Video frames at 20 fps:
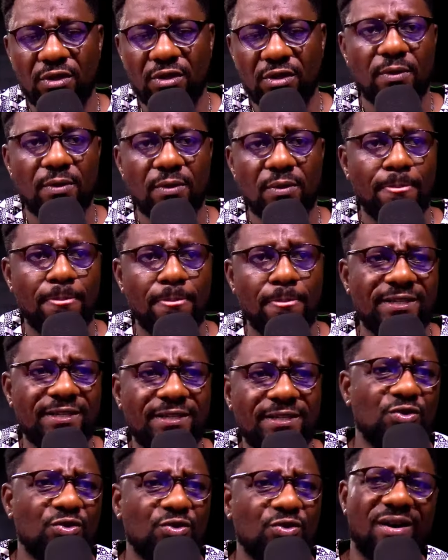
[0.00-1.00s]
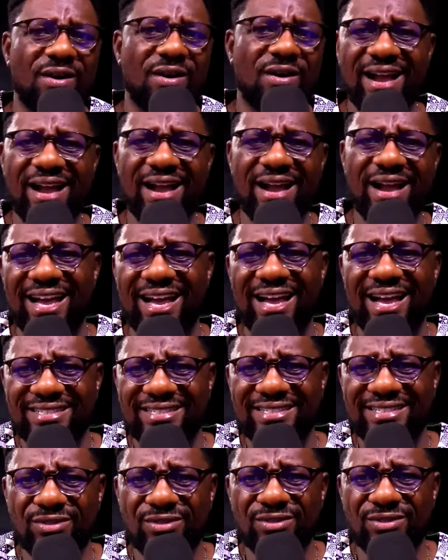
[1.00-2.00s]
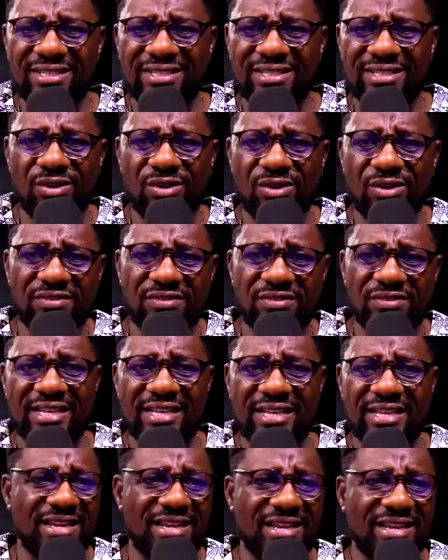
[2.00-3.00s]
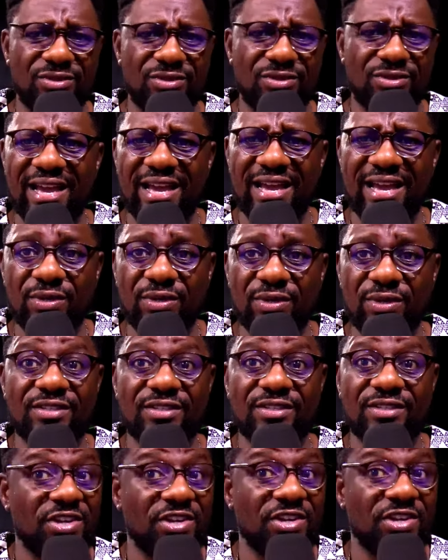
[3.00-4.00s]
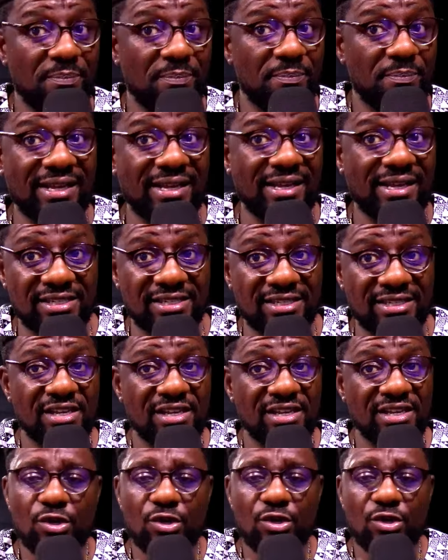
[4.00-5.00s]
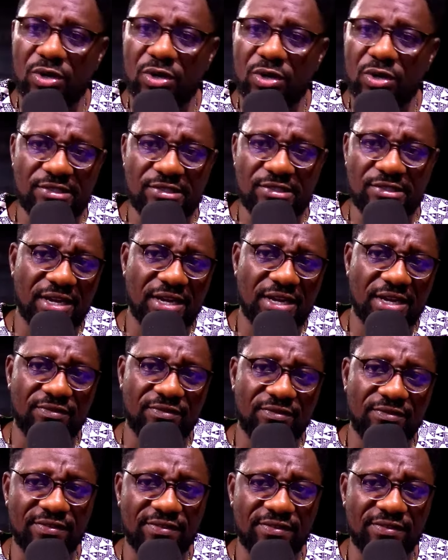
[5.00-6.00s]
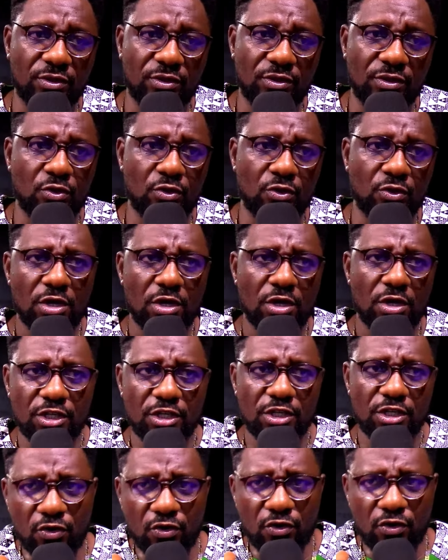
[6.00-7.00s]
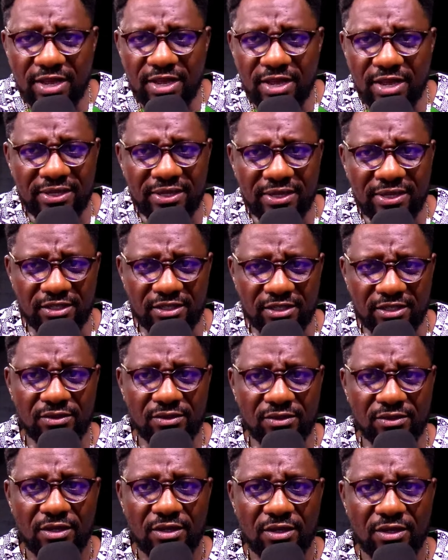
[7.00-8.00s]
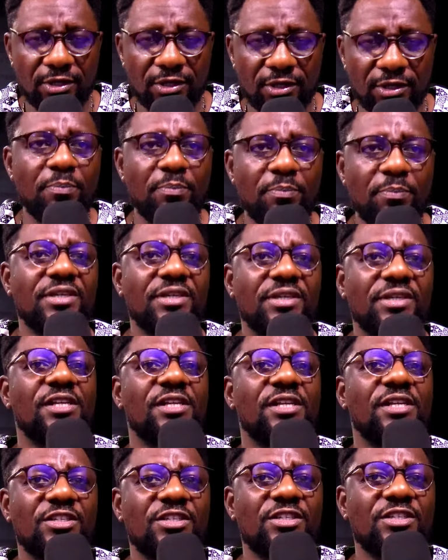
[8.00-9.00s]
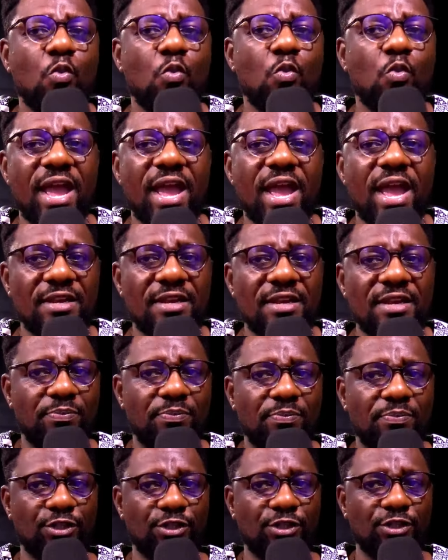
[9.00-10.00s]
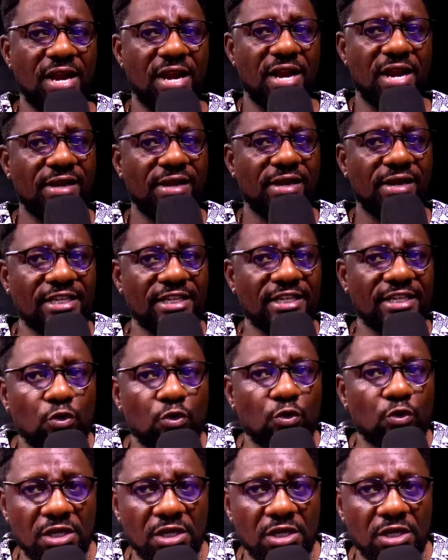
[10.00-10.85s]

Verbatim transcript: Is it to acquire cars, houses, and all of that, and then you die without really impacting? No, that's not the kind of life I want. So it's not really a big deal, but the big deal is when the pressure now gets to me.